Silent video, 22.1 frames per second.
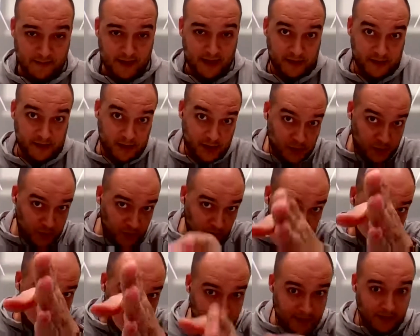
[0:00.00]
There's a
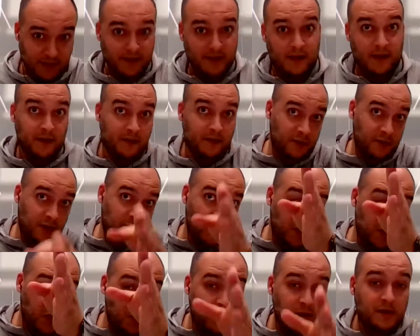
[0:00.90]
street. We
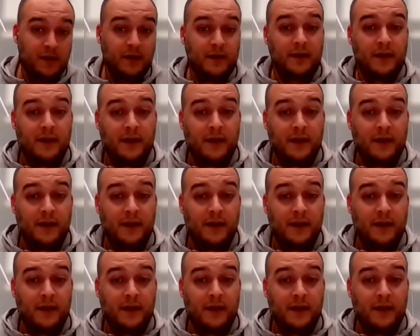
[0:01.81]
go.